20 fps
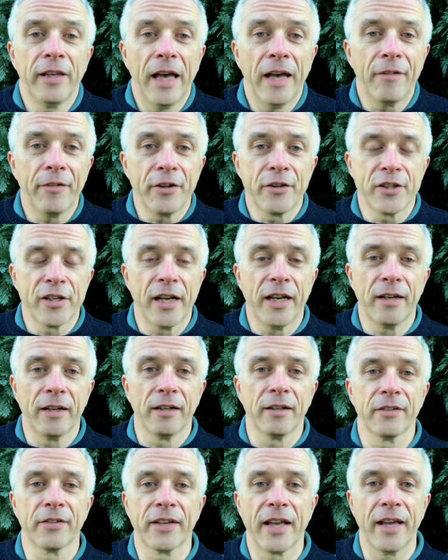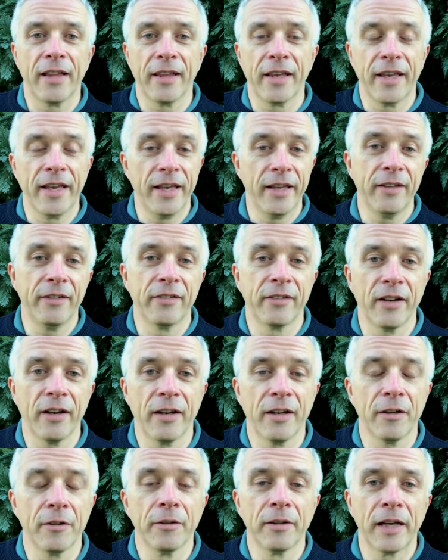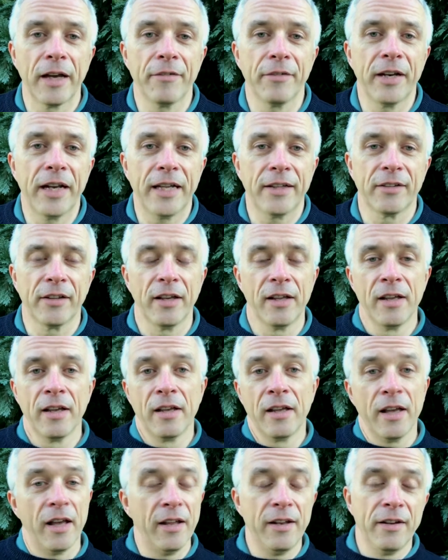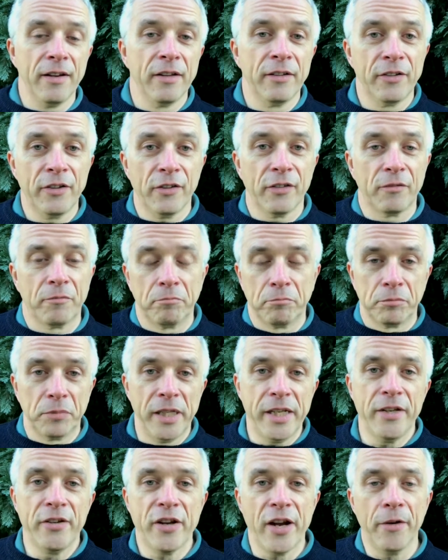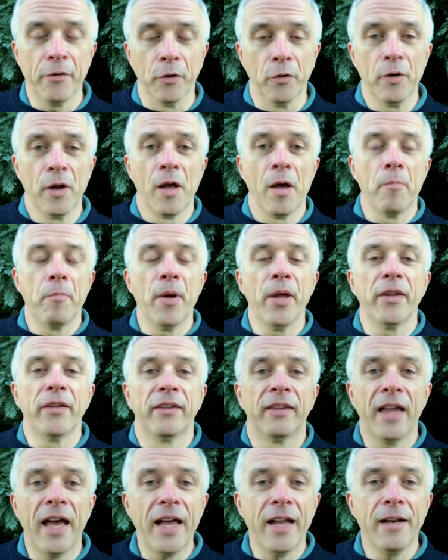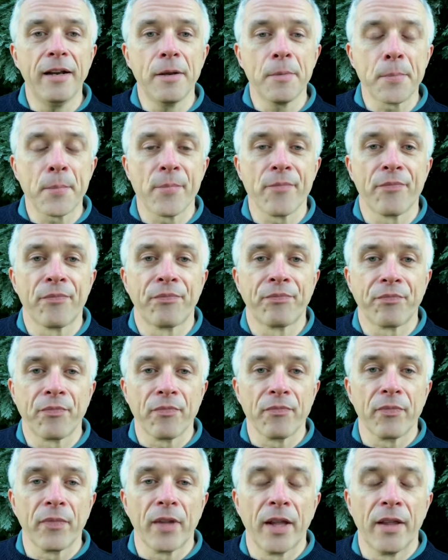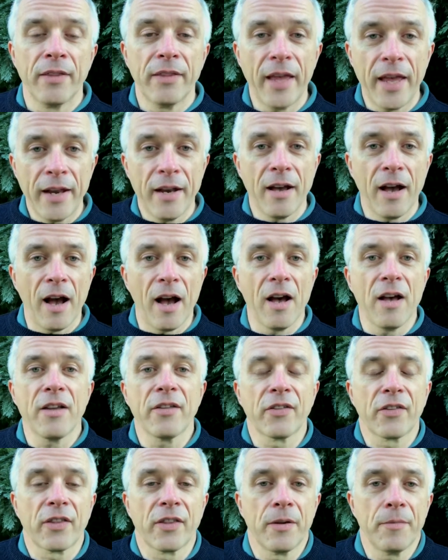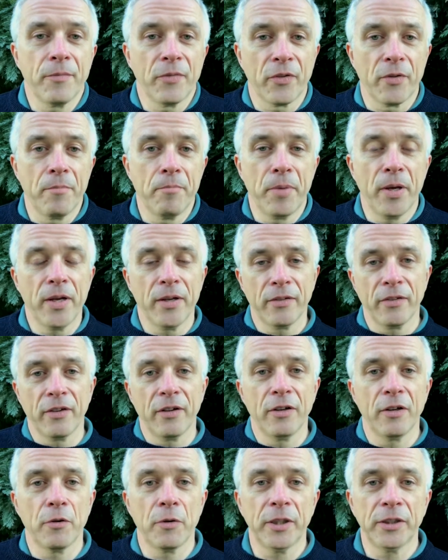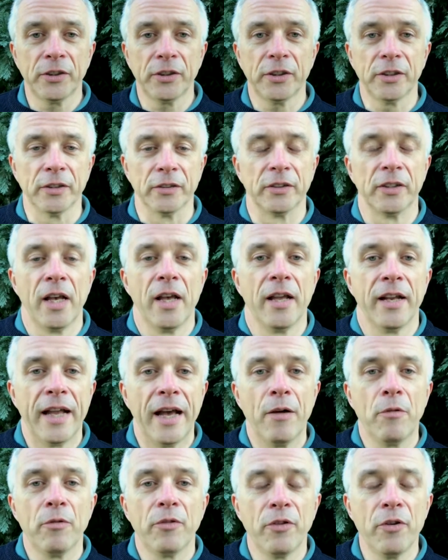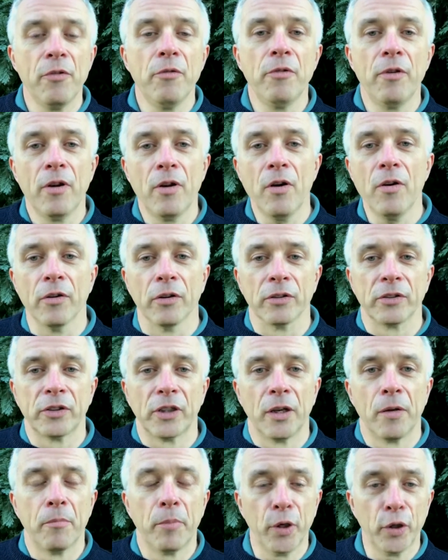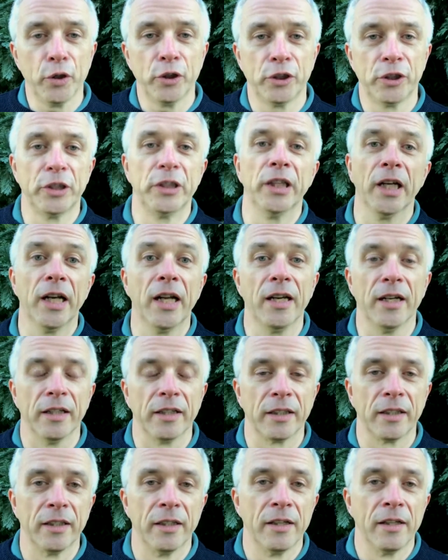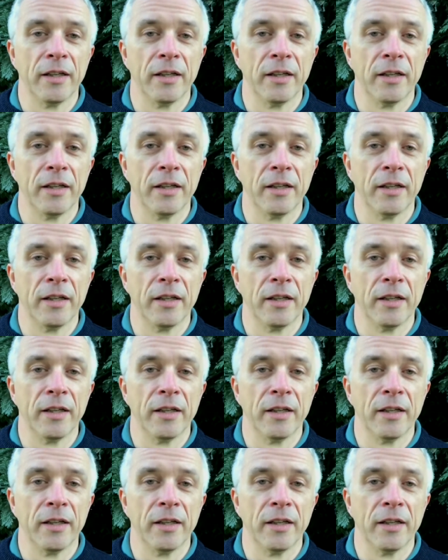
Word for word: have a chat, ask how the kids are, have a natter, and just in general. But then then ask them some pertinent questions. Now, do not push your luck.